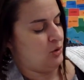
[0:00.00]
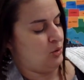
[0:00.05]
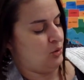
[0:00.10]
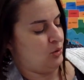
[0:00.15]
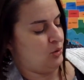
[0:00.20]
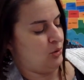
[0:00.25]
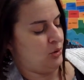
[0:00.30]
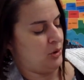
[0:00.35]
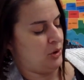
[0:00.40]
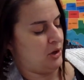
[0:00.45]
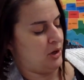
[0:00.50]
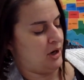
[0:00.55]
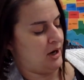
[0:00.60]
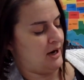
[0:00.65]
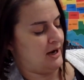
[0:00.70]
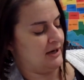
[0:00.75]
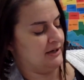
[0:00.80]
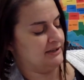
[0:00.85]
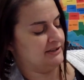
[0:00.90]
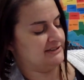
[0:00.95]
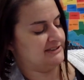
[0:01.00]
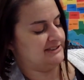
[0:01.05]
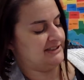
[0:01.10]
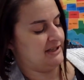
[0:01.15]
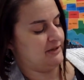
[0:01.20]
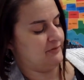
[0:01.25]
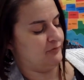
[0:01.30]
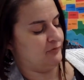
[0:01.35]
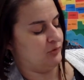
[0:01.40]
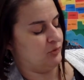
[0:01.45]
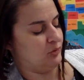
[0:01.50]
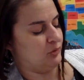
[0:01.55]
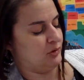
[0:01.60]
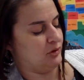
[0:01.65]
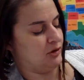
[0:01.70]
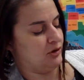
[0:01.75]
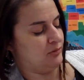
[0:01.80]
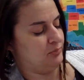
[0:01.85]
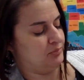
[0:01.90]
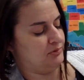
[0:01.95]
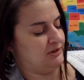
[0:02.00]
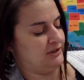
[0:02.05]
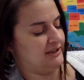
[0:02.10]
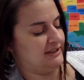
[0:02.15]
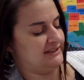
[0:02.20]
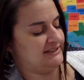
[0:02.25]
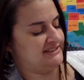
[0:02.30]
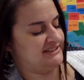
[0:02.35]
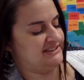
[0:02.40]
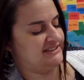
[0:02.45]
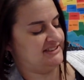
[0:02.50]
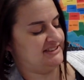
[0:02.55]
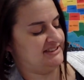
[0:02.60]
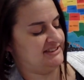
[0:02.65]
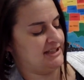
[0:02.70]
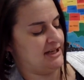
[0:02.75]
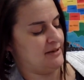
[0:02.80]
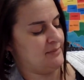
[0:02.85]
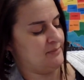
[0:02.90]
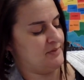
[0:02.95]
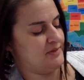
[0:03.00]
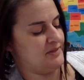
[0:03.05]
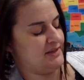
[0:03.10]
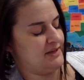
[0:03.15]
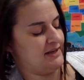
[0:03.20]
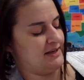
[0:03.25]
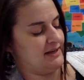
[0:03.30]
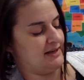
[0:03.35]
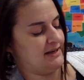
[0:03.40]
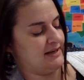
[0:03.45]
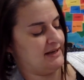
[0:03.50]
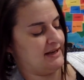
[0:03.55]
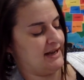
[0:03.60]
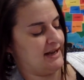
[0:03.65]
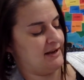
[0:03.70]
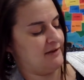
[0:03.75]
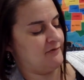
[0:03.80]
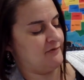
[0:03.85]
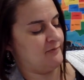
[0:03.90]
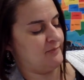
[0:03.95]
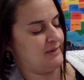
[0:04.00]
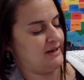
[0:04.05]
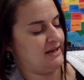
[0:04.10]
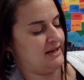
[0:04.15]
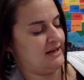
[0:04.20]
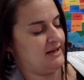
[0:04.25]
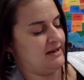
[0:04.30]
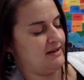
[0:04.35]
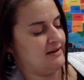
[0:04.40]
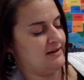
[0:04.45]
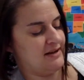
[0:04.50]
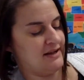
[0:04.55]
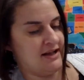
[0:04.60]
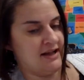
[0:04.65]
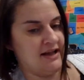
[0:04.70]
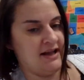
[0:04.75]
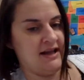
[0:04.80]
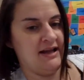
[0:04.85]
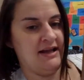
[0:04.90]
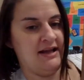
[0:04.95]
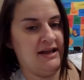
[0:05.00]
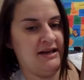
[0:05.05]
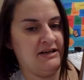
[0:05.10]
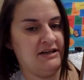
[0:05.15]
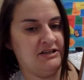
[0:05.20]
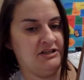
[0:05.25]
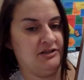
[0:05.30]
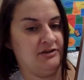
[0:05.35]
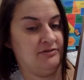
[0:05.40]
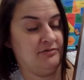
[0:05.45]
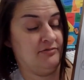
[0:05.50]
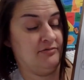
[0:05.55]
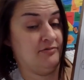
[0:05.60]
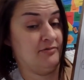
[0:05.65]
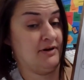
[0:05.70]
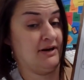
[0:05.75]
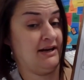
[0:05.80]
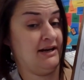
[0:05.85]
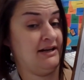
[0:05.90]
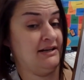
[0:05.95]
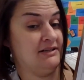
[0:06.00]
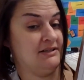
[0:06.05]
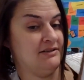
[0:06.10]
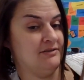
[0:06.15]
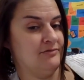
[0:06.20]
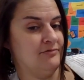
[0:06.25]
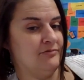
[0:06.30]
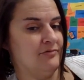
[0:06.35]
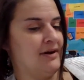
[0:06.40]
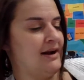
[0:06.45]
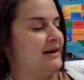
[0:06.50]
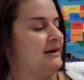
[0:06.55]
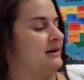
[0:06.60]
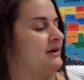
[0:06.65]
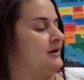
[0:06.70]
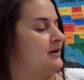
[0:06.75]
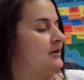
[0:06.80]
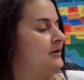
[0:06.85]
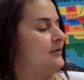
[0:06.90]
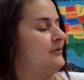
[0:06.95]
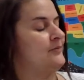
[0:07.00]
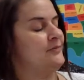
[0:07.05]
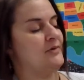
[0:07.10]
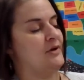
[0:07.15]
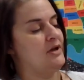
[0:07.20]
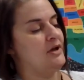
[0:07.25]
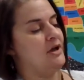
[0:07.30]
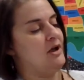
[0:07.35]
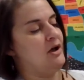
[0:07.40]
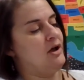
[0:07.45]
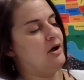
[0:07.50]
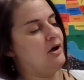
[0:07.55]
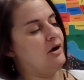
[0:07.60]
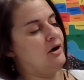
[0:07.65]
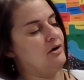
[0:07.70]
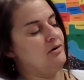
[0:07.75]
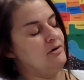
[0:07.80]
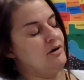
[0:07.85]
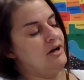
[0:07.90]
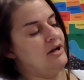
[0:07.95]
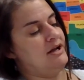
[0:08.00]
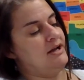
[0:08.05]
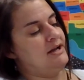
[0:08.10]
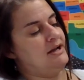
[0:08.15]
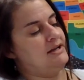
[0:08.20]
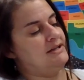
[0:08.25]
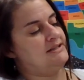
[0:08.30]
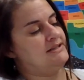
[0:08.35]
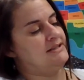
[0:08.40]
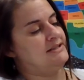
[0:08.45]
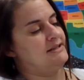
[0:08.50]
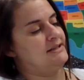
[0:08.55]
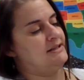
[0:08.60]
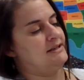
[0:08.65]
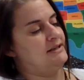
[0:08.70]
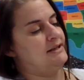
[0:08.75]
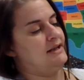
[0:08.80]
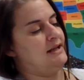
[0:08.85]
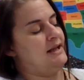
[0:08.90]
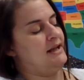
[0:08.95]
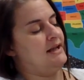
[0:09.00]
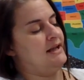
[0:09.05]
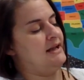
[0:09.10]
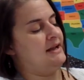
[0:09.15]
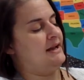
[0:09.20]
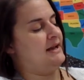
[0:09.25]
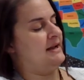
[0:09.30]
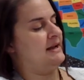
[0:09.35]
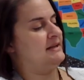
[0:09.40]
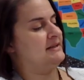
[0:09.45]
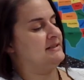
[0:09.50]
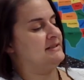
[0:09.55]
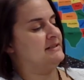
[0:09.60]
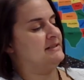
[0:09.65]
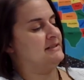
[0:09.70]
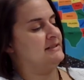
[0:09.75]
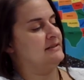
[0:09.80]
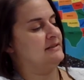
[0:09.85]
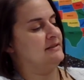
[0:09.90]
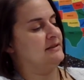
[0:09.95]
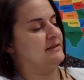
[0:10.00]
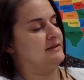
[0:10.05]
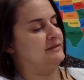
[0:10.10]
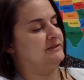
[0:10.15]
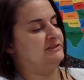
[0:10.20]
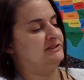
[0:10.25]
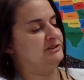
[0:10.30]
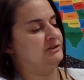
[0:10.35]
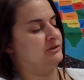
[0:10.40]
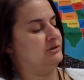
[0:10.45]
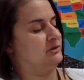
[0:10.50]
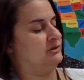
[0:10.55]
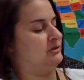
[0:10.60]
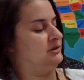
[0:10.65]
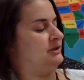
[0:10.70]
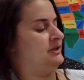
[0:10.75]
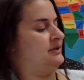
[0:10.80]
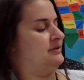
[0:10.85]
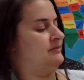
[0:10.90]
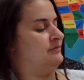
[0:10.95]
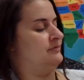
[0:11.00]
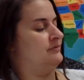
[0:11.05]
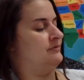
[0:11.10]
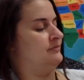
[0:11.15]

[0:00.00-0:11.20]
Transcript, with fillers: Or I could say four plus something gave me eight, right? Righto. All right. Eight, circle it.